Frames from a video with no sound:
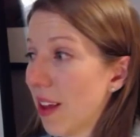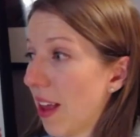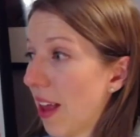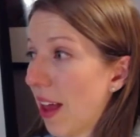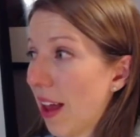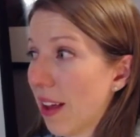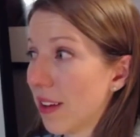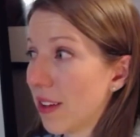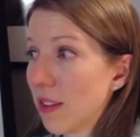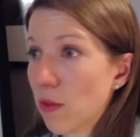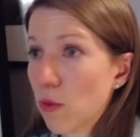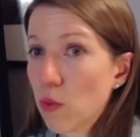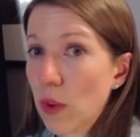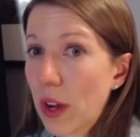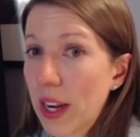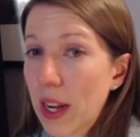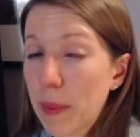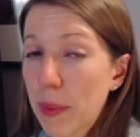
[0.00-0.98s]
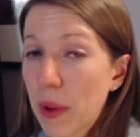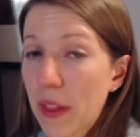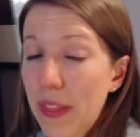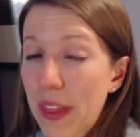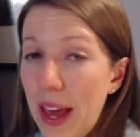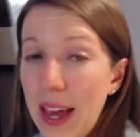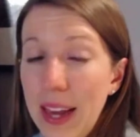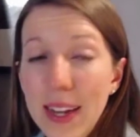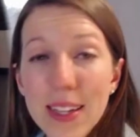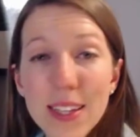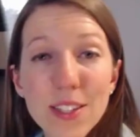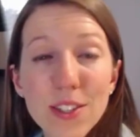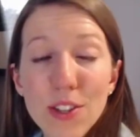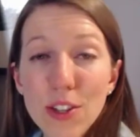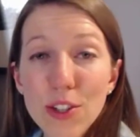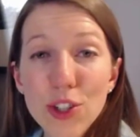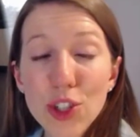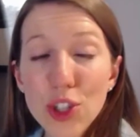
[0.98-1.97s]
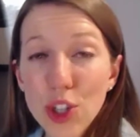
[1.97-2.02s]
and right up on that is
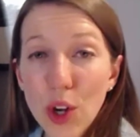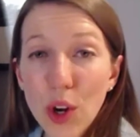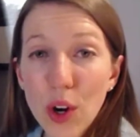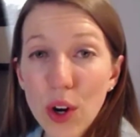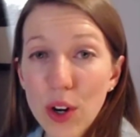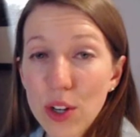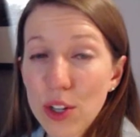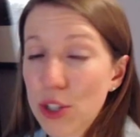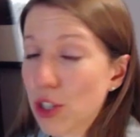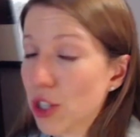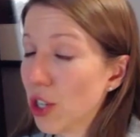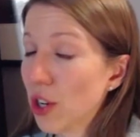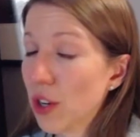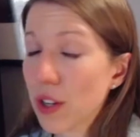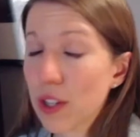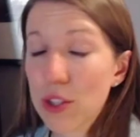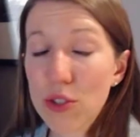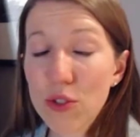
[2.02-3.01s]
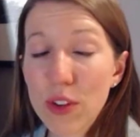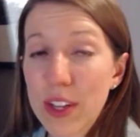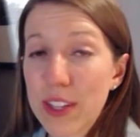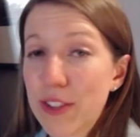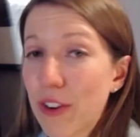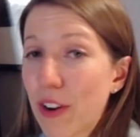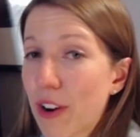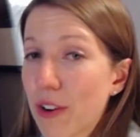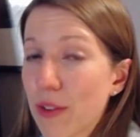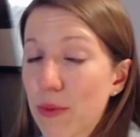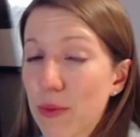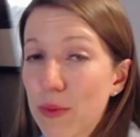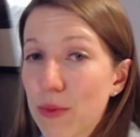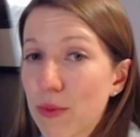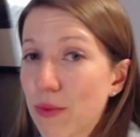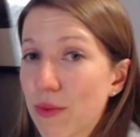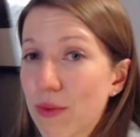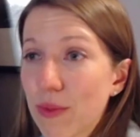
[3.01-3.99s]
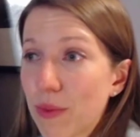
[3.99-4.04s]
sugar. Sugar and stress are
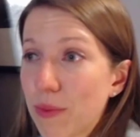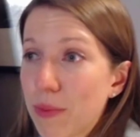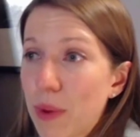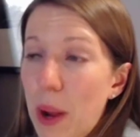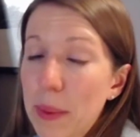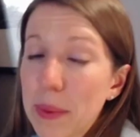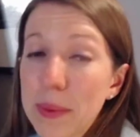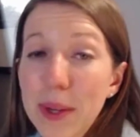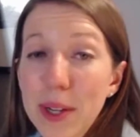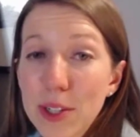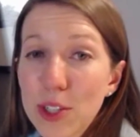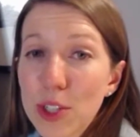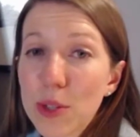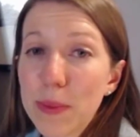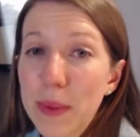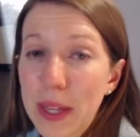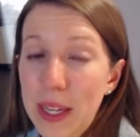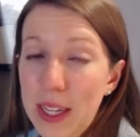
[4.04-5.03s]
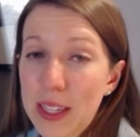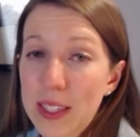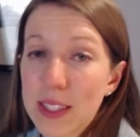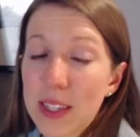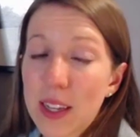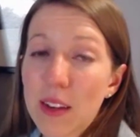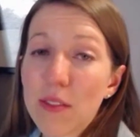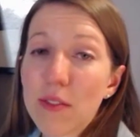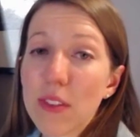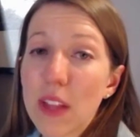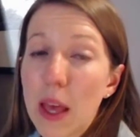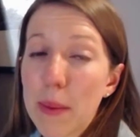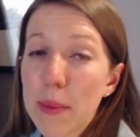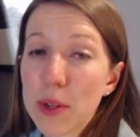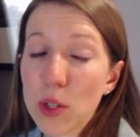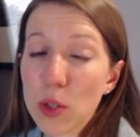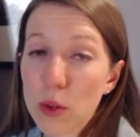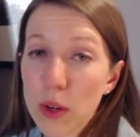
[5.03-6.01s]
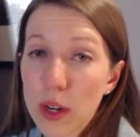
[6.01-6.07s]
probably our two biggest
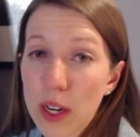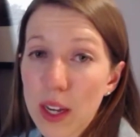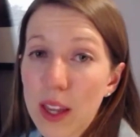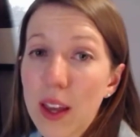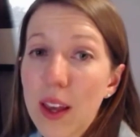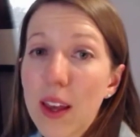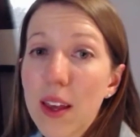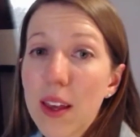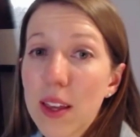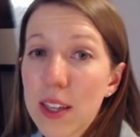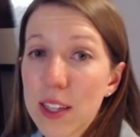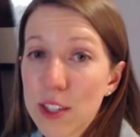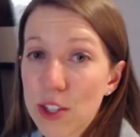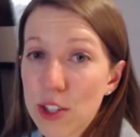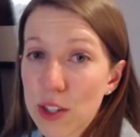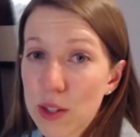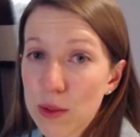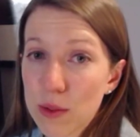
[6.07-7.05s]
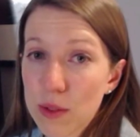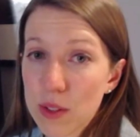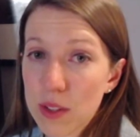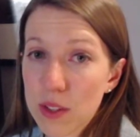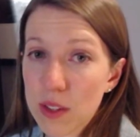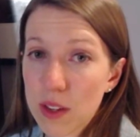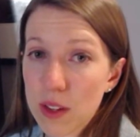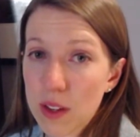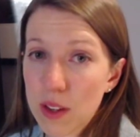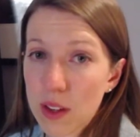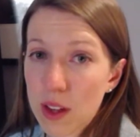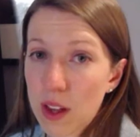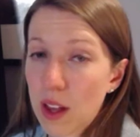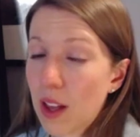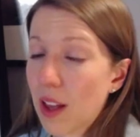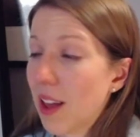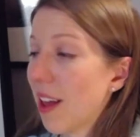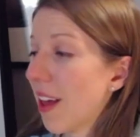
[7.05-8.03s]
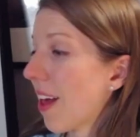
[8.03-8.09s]
inflammatory issues.
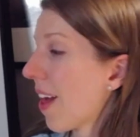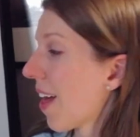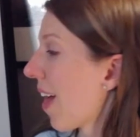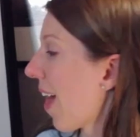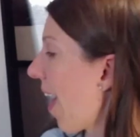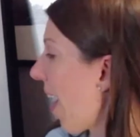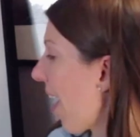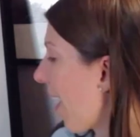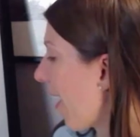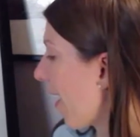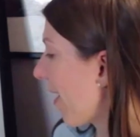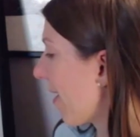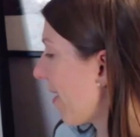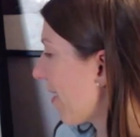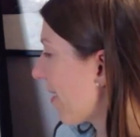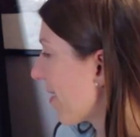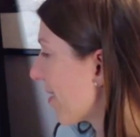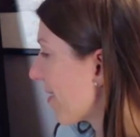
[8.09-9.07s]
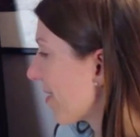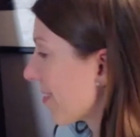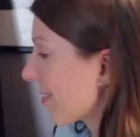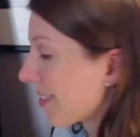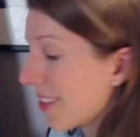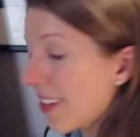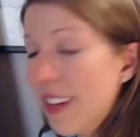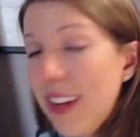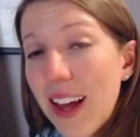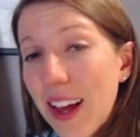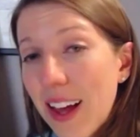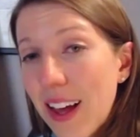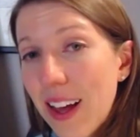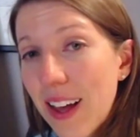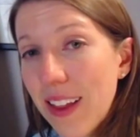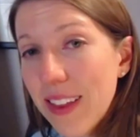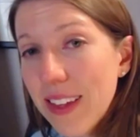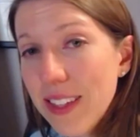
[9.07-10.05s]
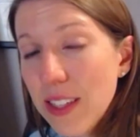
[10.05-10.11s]
And ta-da,
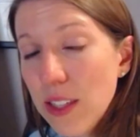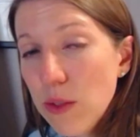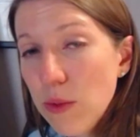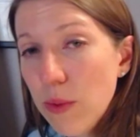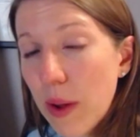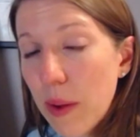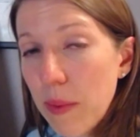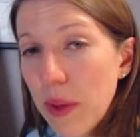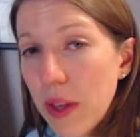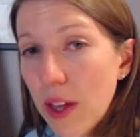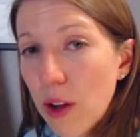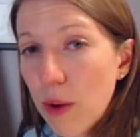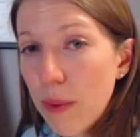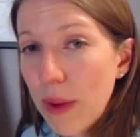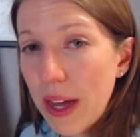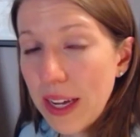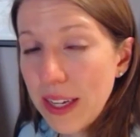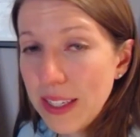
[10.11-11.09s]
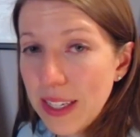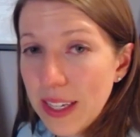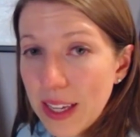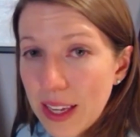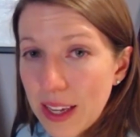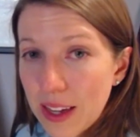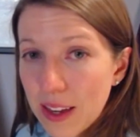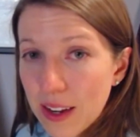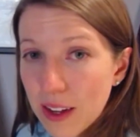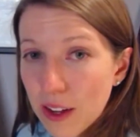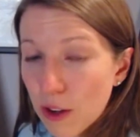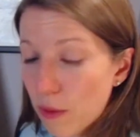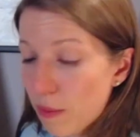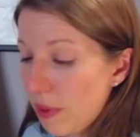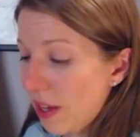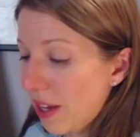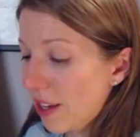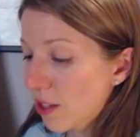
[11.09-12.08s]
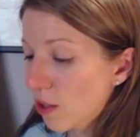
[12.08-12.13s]
this is why we go back to keto,
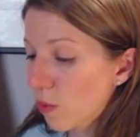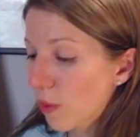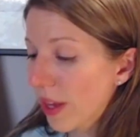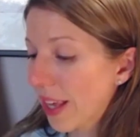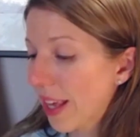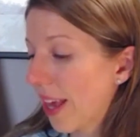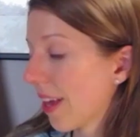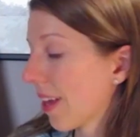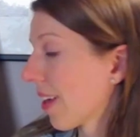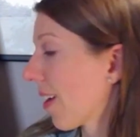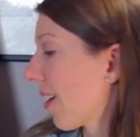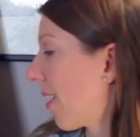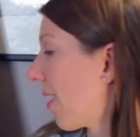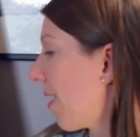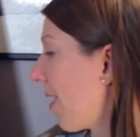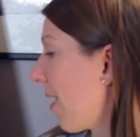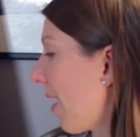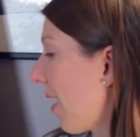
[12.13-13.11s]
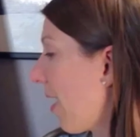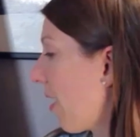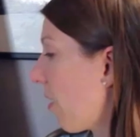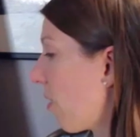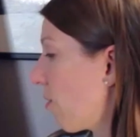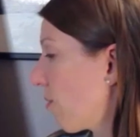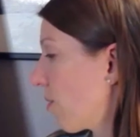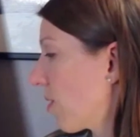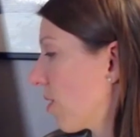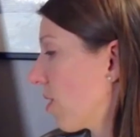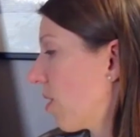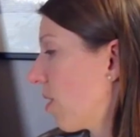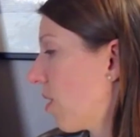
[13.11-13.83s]
because we can cut out,